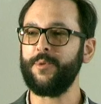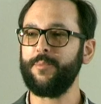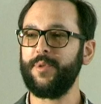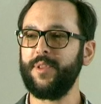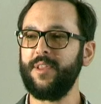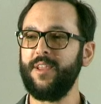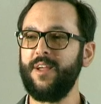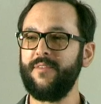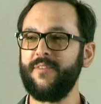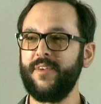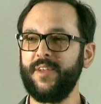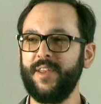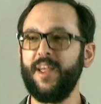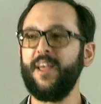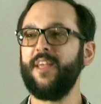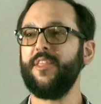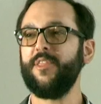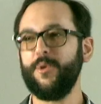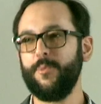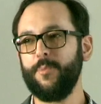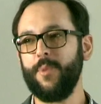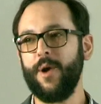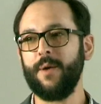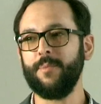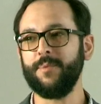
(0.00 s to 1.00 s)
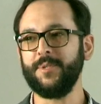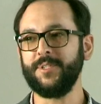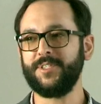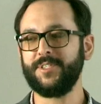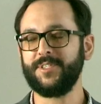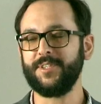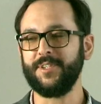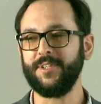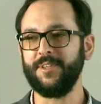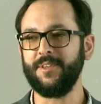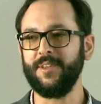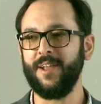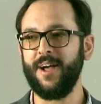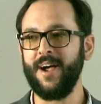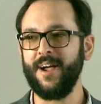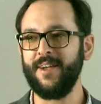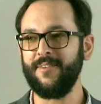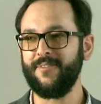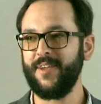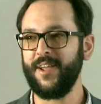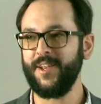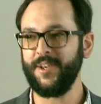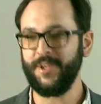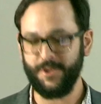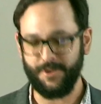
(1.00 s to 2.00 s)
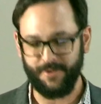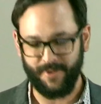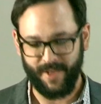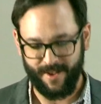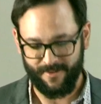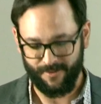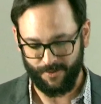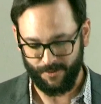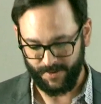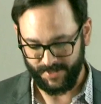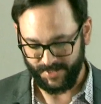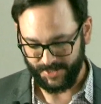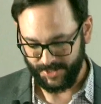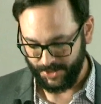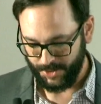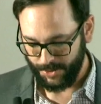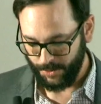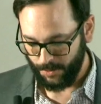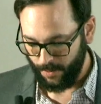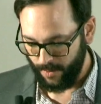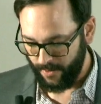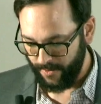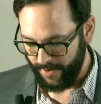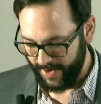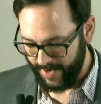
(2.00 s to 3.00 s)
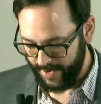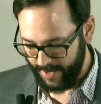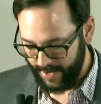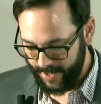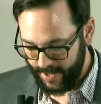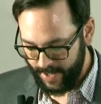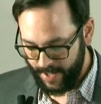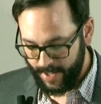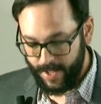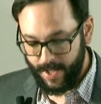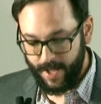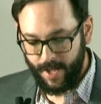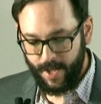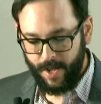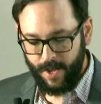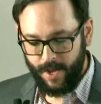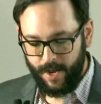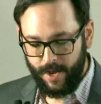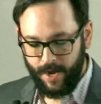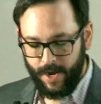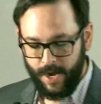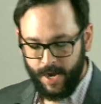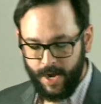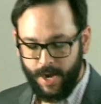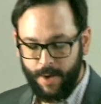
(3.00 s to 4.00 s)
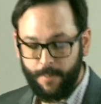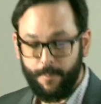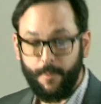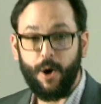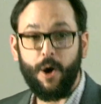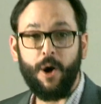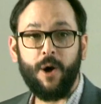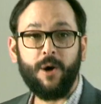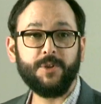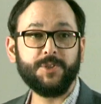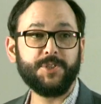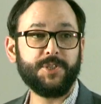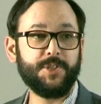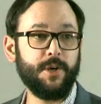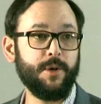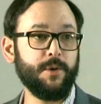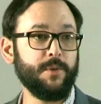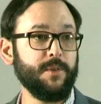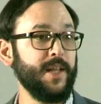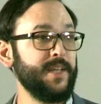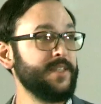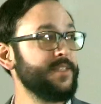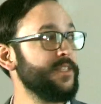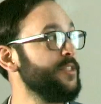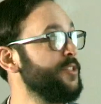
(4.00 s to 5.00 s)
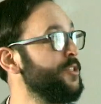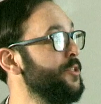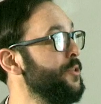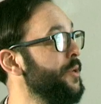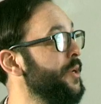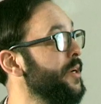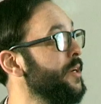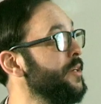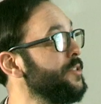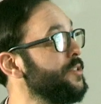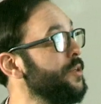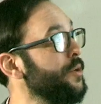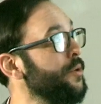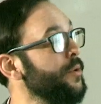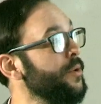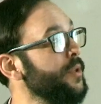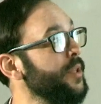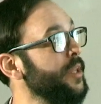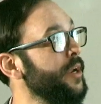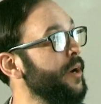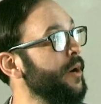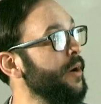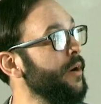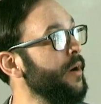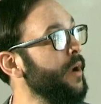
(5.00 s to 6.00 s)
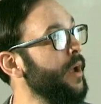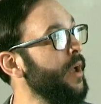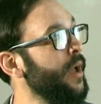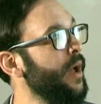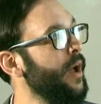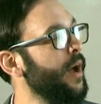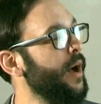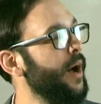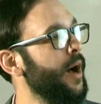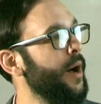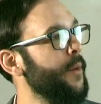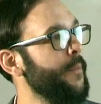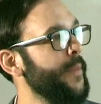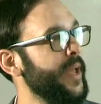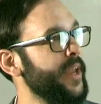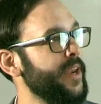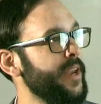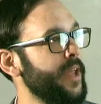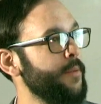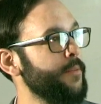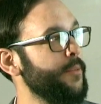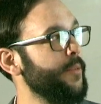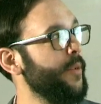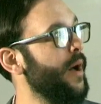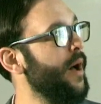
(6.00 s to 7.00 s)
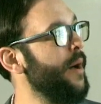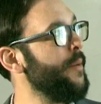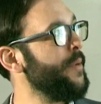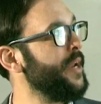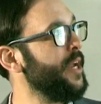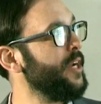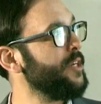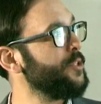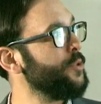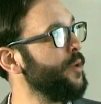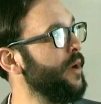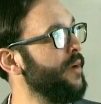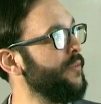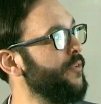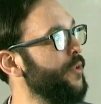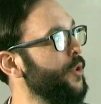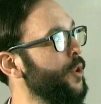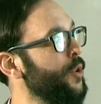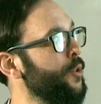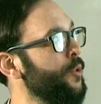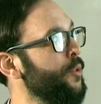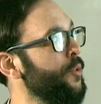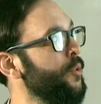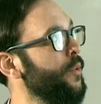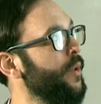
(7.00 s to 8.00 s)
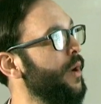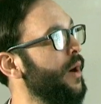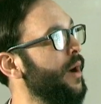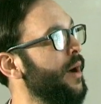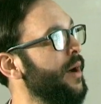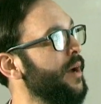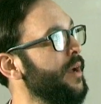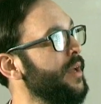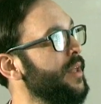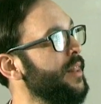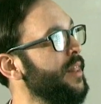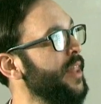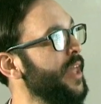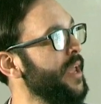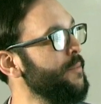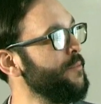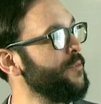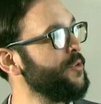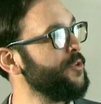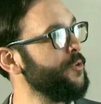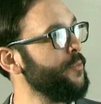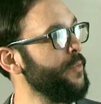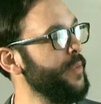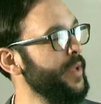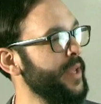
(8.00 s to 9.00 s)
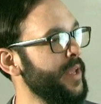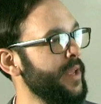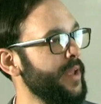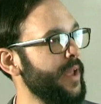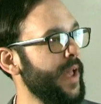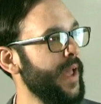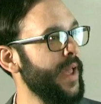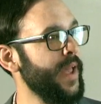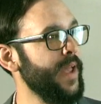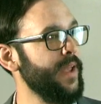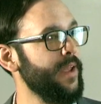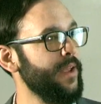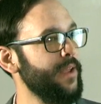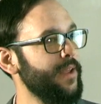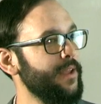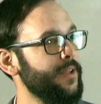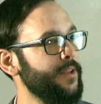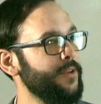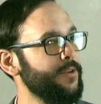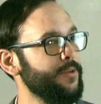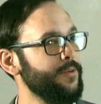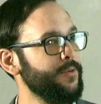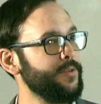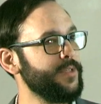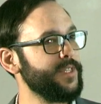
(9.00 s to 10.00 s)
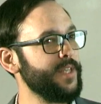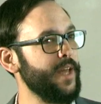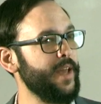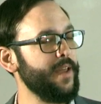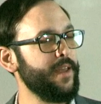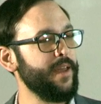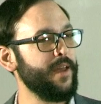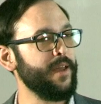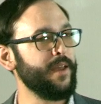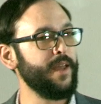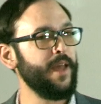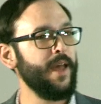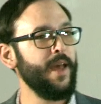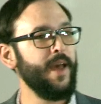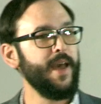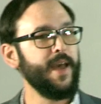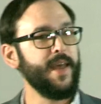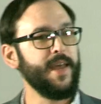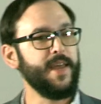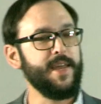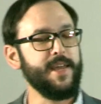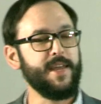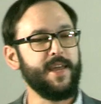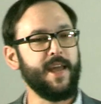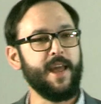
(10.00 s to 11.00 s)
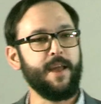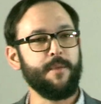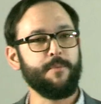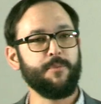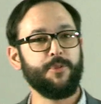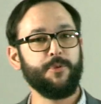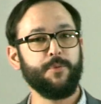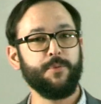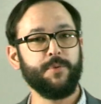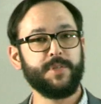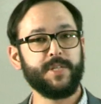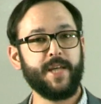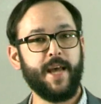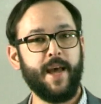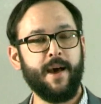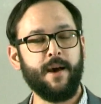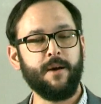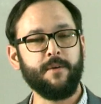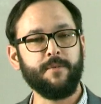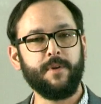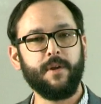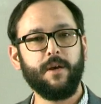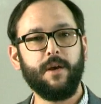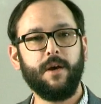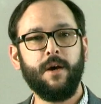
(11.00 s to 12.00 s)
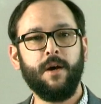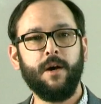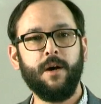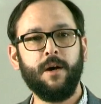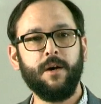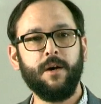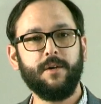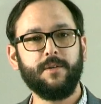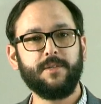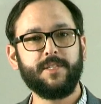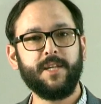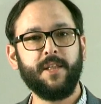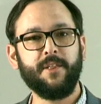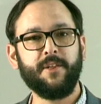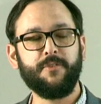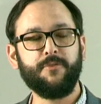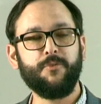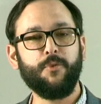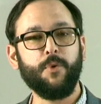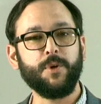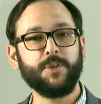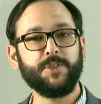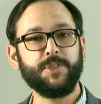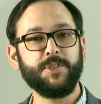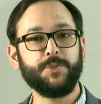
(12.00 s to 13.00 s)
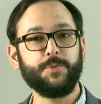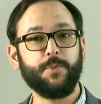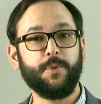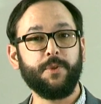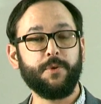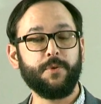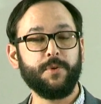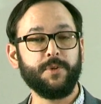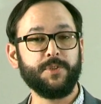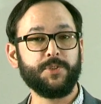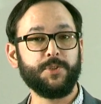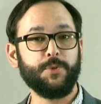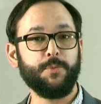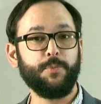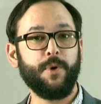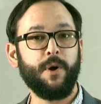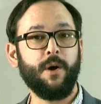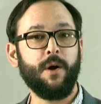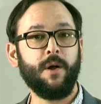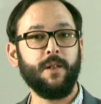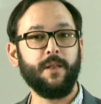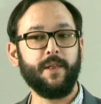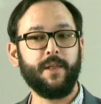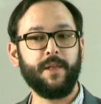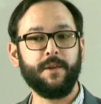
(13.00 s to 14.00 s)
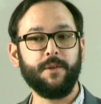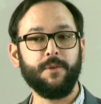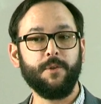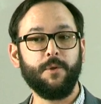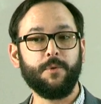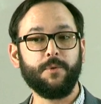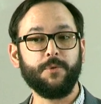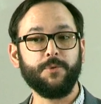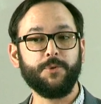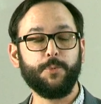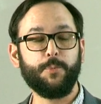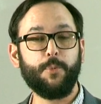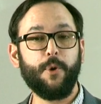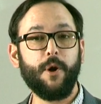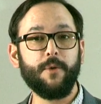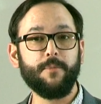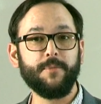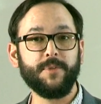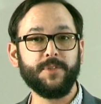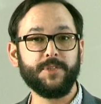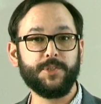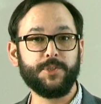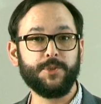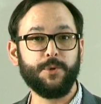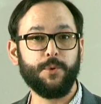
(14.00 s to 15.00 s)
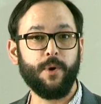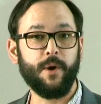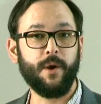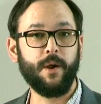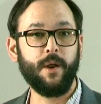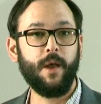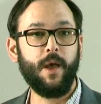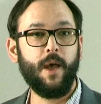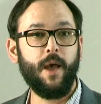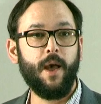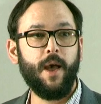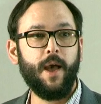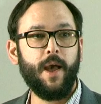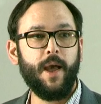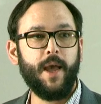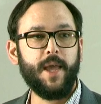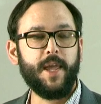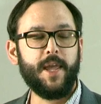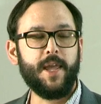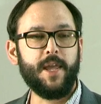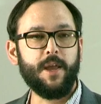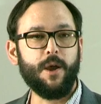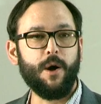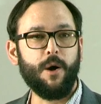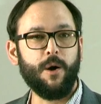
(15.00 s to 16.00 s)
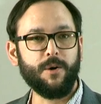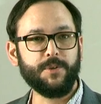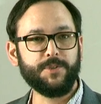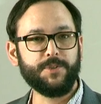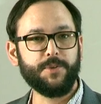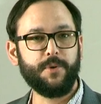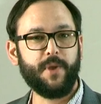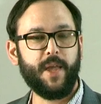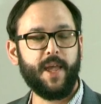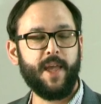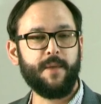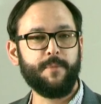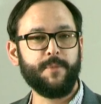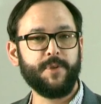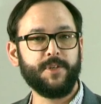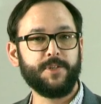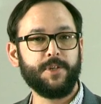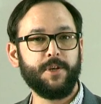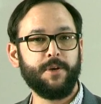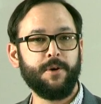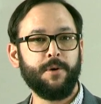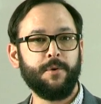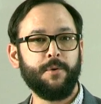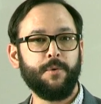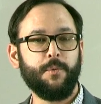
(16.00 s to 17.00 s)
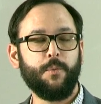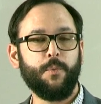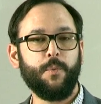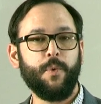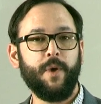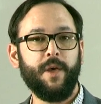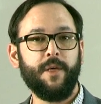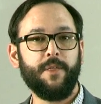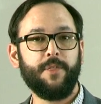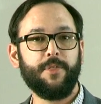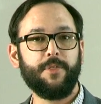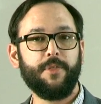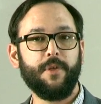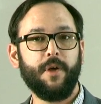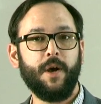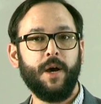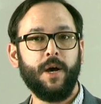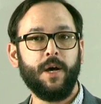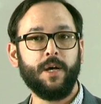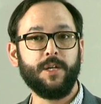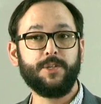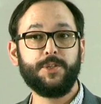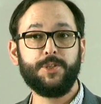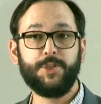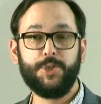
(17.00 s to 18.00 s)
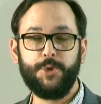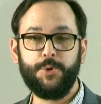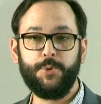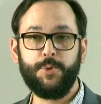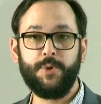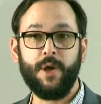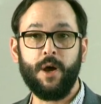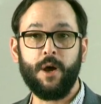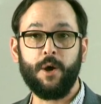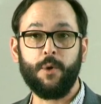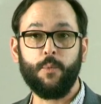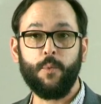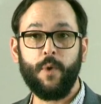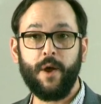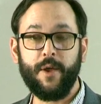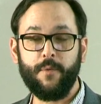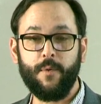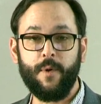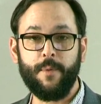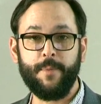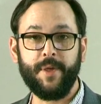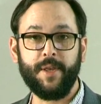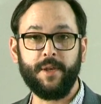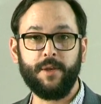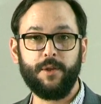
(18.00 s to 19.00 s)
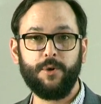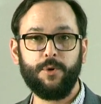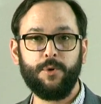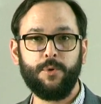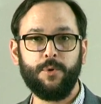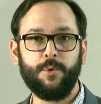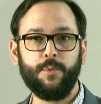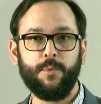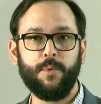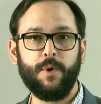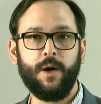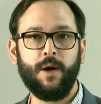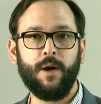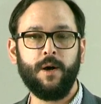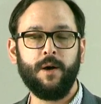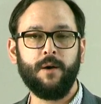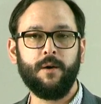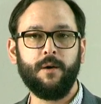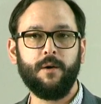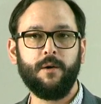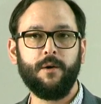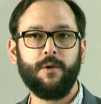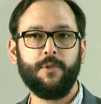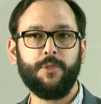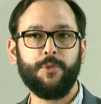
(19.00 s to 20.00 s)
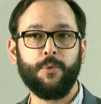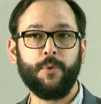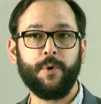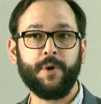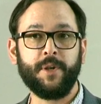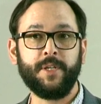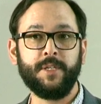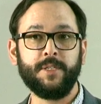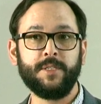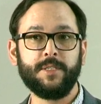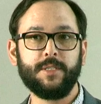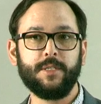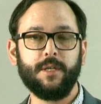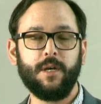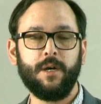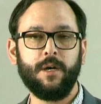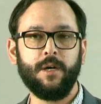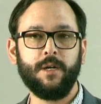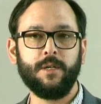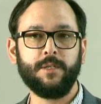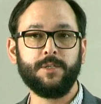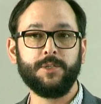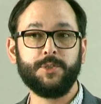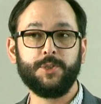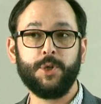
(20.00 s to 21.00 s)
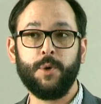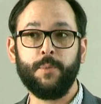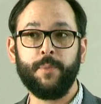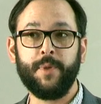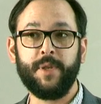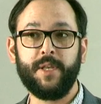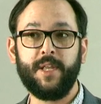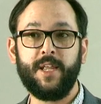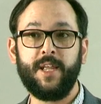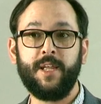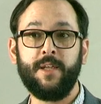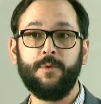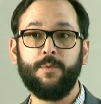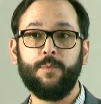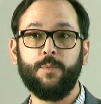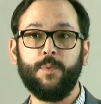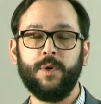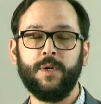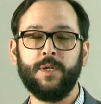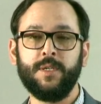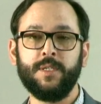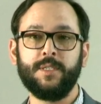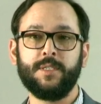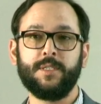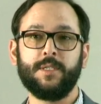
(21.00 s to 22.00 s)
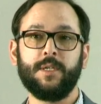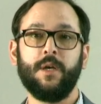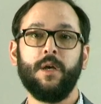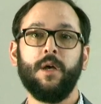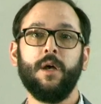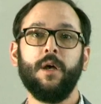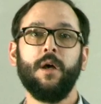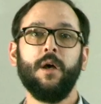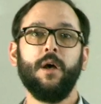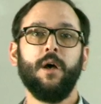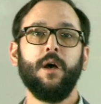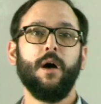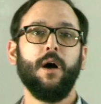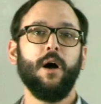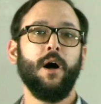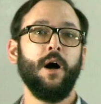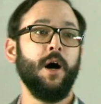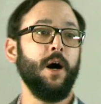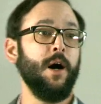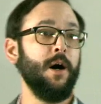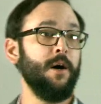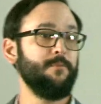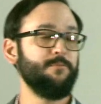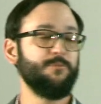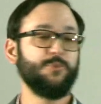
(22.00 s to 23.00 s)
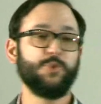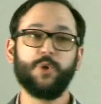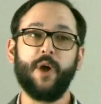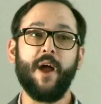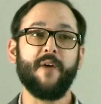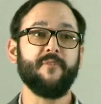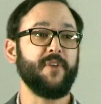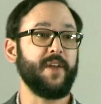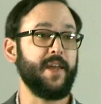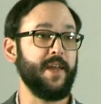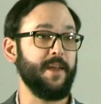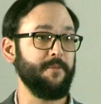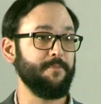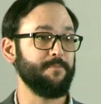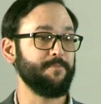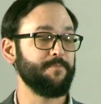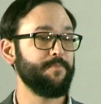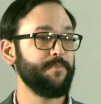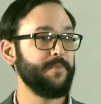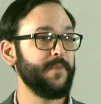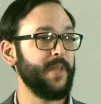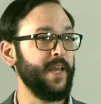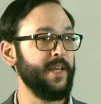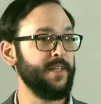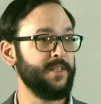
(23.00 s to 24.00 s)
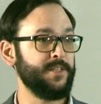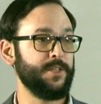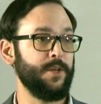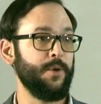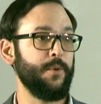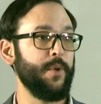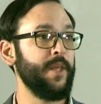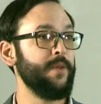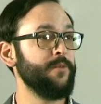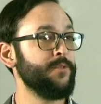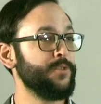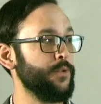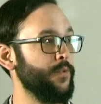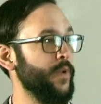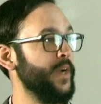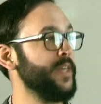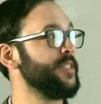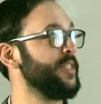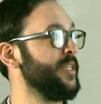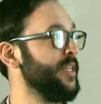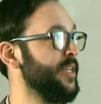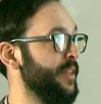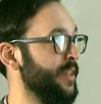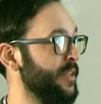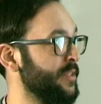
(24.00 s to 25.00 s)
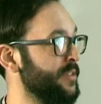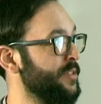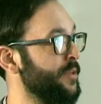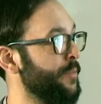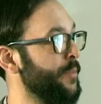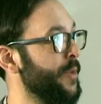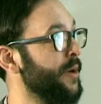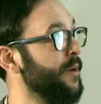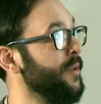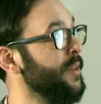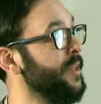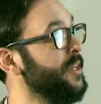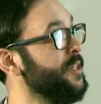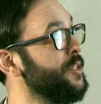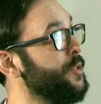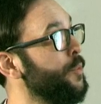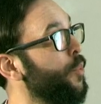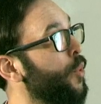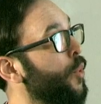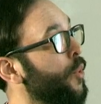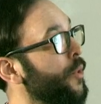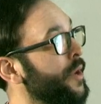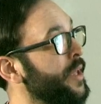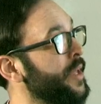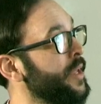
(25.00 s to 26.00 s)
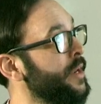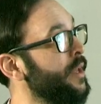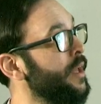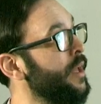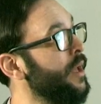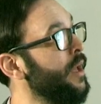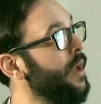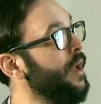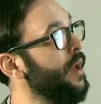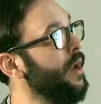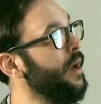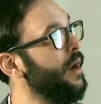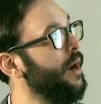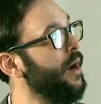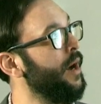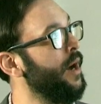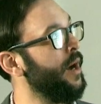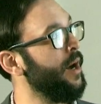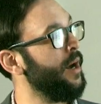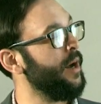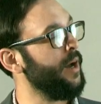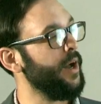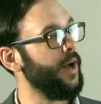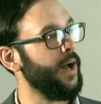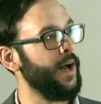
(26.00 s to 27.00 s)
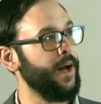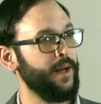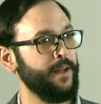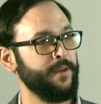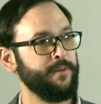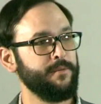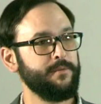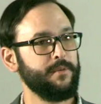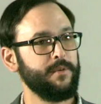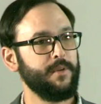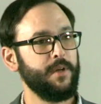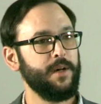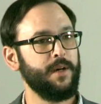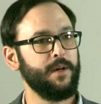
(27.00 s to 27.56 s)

your beloved, they're probably still alive, and you don't have a reason to worry. Also, less than 2 years earlier, a man named Muhammad Ashraf, who claimed to be a Hindu psychic, he came through town telling fortunes with a crystal ball in a local department store. He also came in tow with 2 young white women who authorities determined he was trafficking. And so he was arrested and then summarily deported on